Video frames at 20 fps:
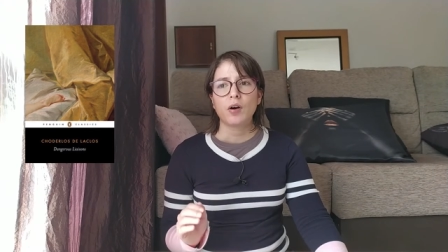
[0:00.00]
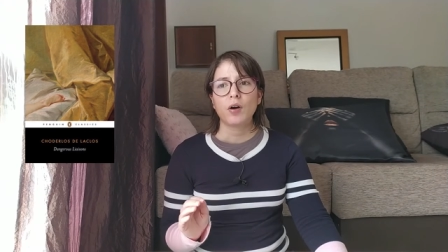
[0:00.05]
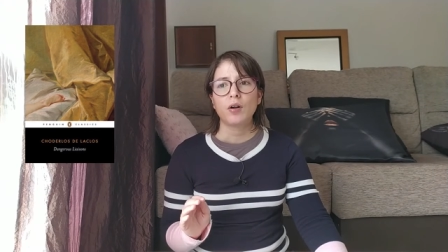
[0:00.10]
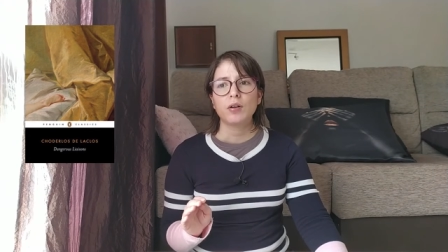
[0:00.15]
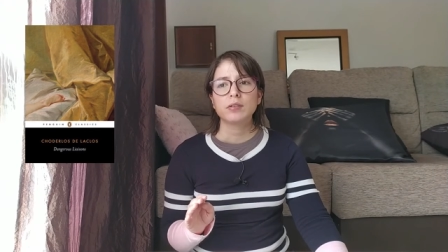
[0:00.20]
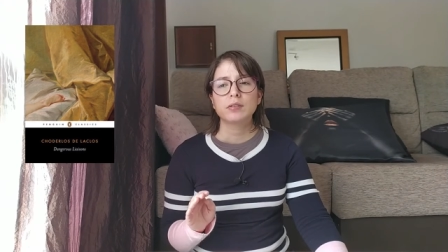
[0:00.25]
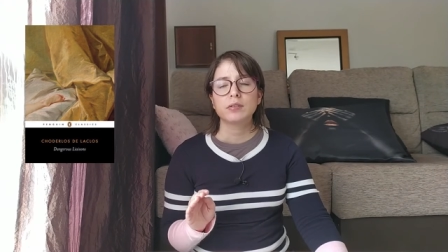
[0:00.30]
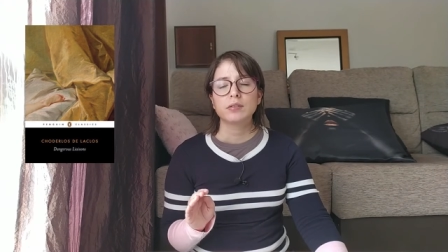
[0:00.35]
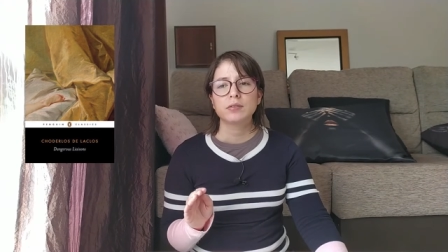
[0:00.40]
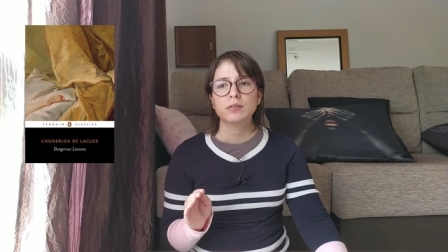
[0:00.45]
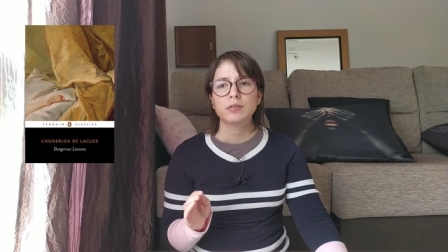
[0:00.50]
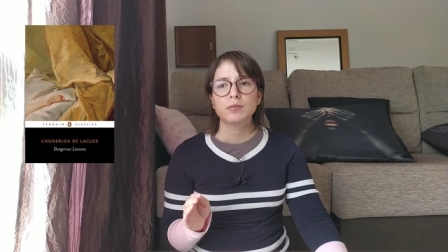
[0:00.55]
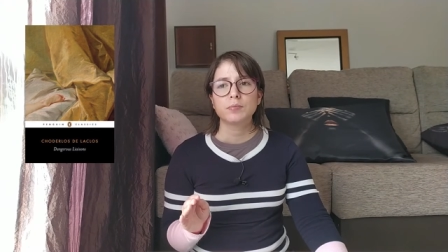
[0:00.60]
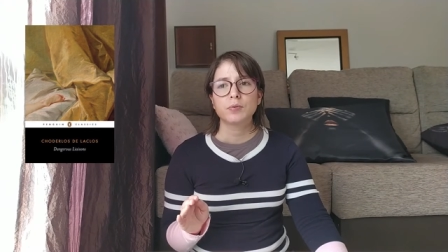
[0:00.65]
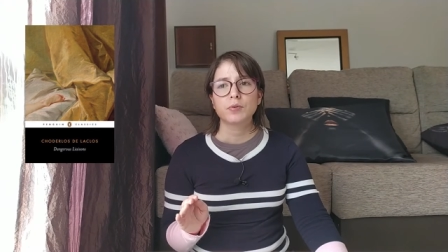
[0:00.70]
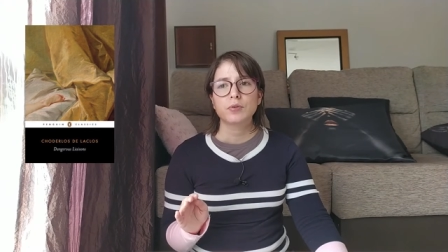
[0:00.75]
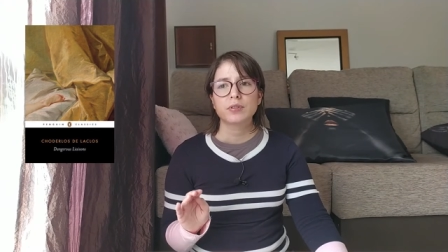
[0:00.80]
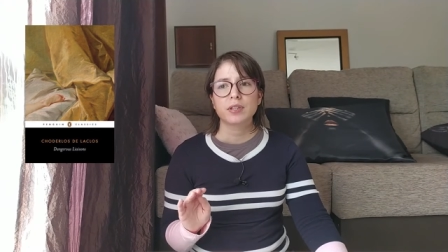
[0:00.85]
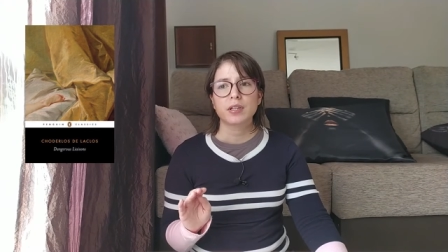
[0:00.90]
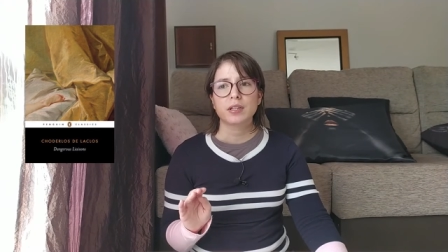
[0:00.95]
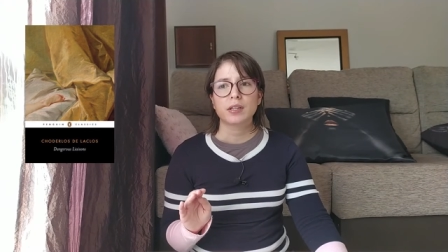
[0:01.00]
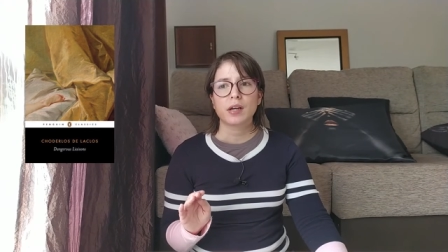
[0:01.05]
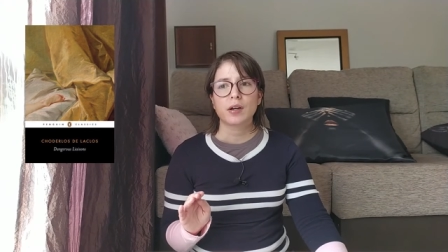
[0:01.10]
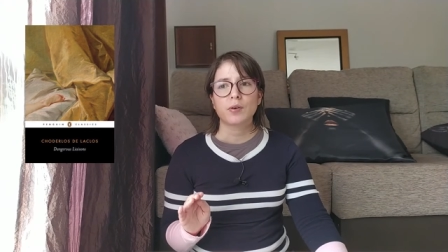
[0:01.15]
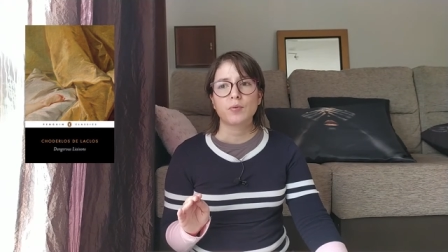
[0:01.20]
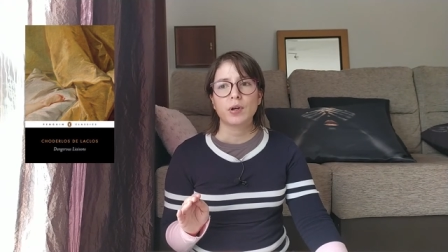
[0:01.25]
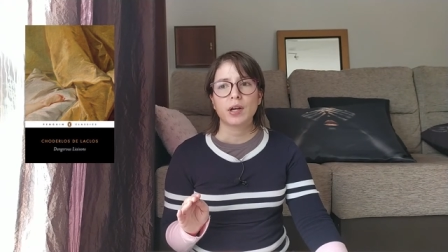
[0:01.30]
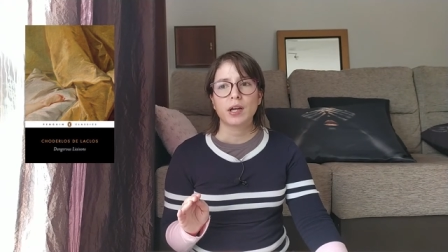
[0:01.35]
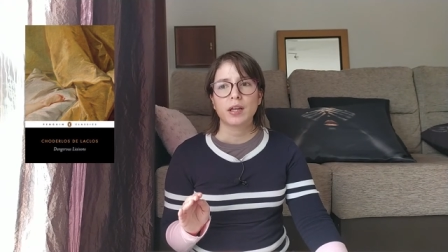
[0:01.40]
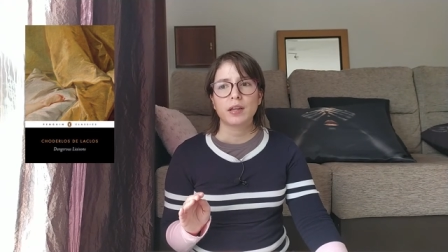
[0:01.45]
all the, the books that I
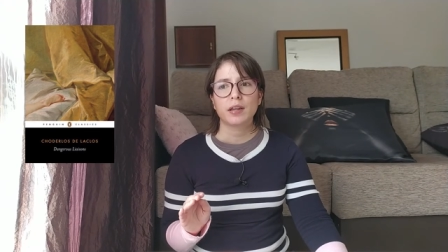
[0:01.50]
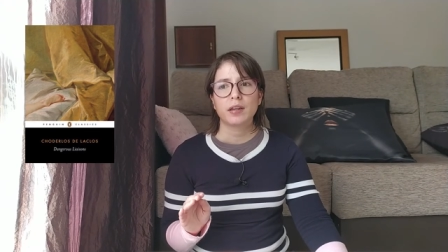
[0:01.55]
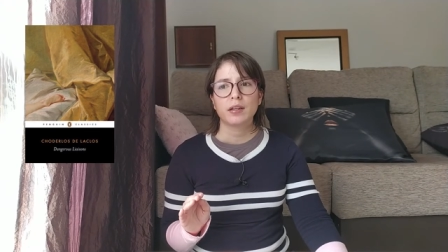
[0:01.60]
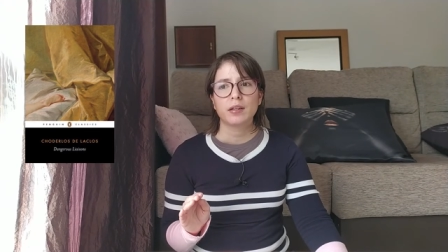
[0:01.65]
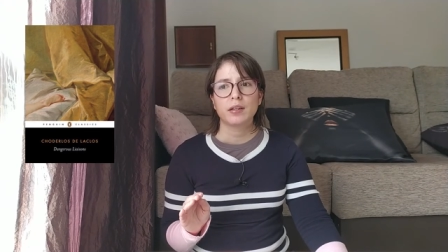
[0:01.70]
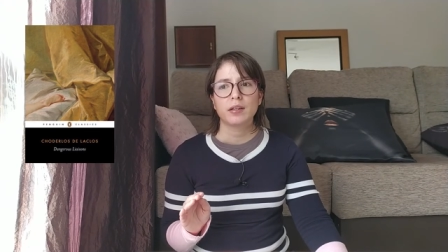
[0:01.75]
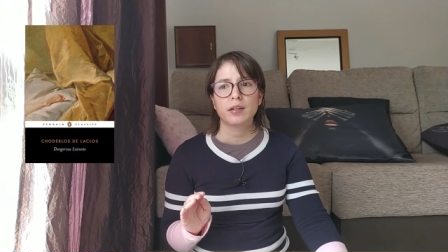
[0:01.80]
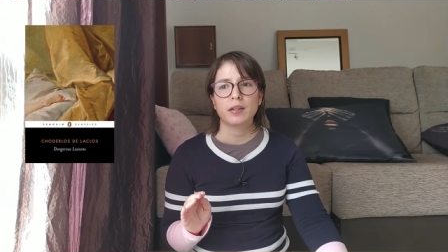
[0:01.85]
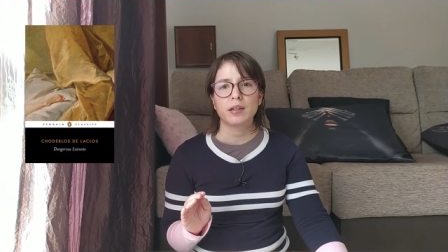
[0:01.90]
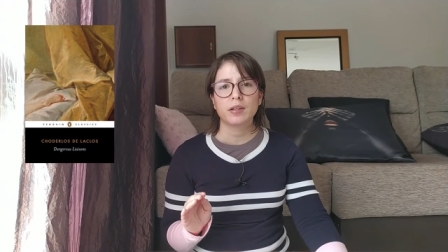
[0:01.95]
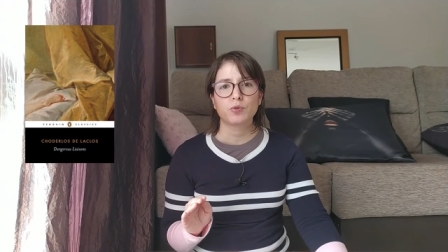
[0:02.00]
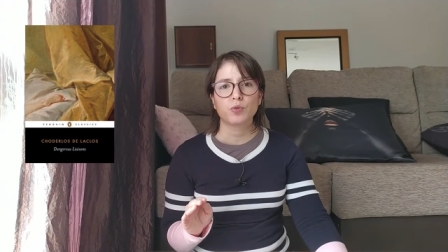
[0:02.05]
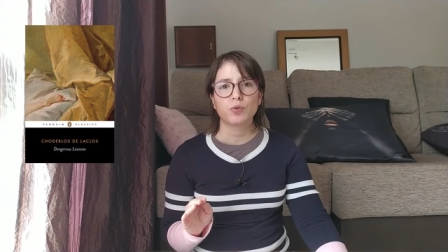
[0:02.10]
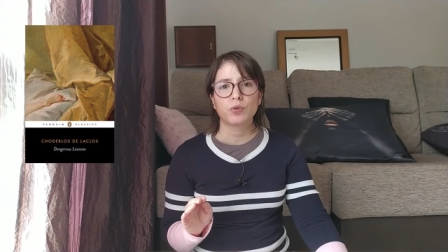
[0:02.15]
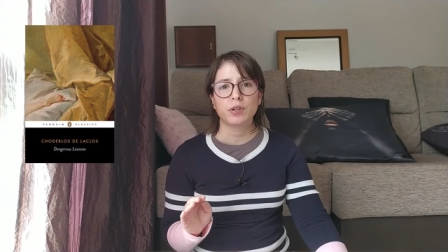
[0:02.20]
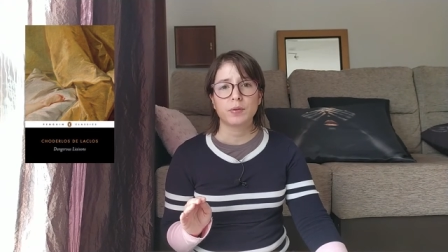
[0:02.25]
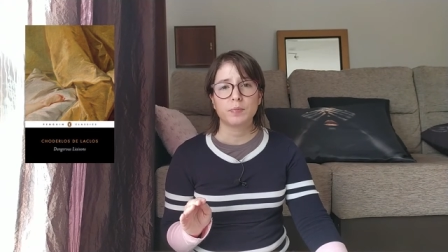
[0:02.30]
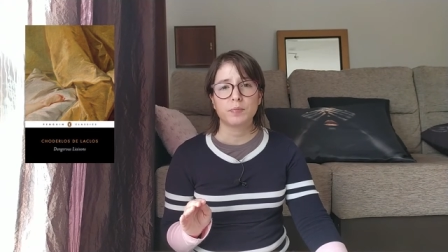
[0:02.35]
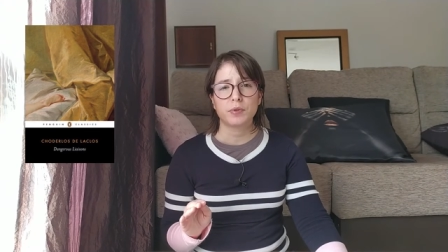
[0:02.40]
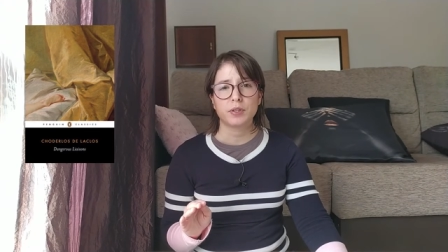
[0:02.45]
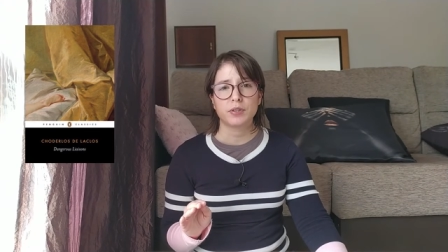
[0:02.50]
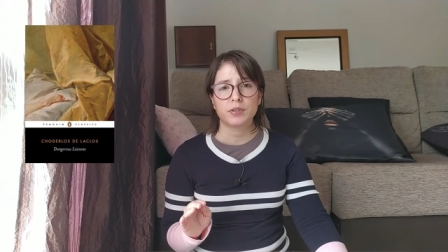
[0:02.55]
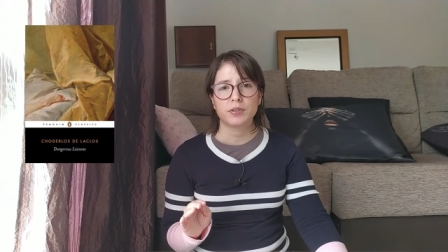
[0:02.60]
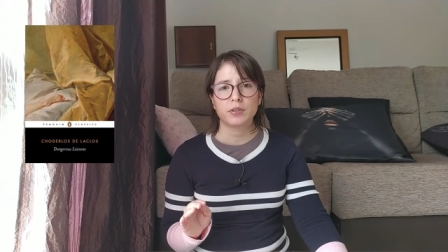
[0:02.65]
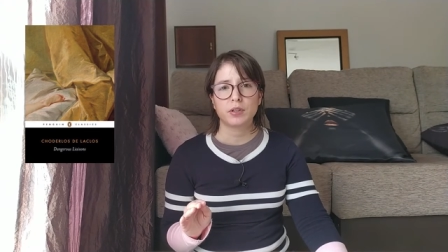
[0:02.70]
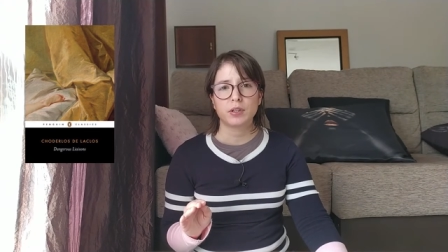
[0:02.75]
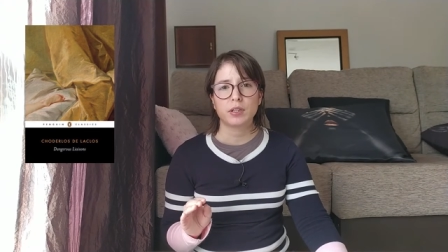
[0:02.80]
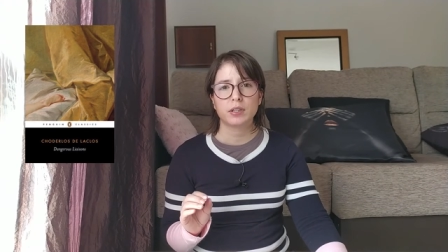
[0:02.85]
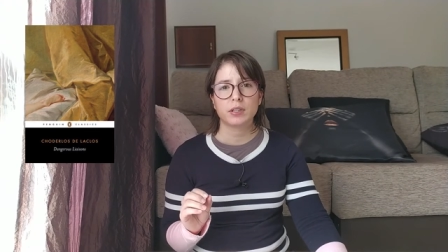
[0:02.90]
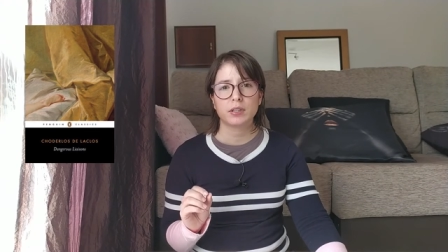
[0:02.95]
read that were
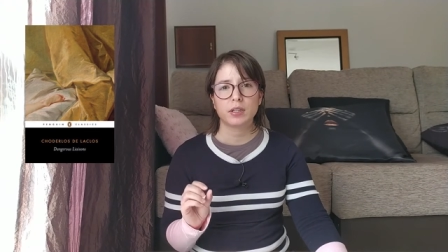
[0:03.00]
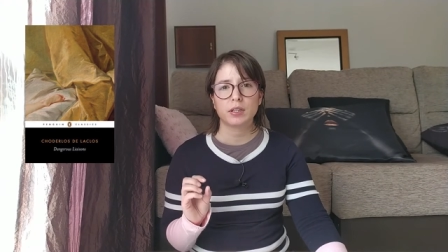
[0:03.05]
epistolar,